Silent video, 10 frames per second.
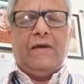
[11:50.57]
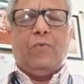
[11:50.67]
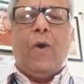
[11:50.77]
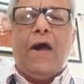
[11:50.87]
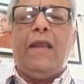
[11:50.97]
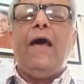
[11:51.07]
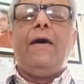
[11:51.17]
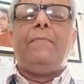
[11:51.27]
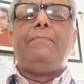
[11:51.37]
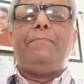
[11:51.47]
while
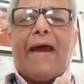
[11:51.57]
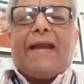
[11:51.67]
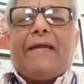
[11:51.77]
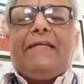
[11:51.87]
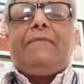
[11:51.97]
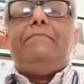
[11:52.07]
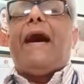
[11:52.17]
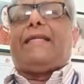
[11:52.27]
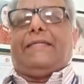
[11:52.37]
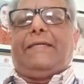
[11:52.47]

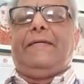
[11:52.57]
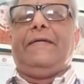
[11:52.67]
paradigmatic